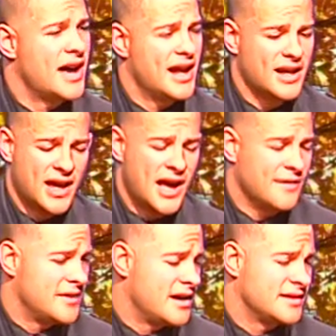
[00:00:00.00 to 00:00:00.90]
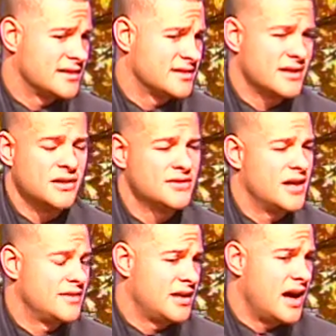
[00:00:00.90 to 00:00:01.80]
I didn't have that skill
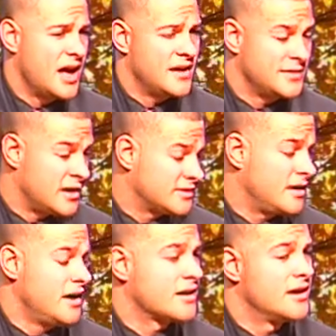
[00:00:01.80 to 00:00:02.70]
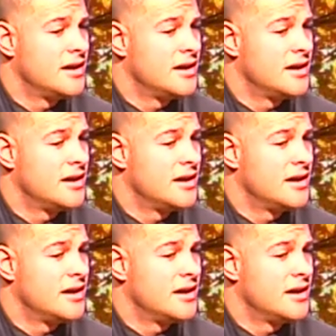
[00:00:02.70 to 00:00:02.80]
set that I have now today.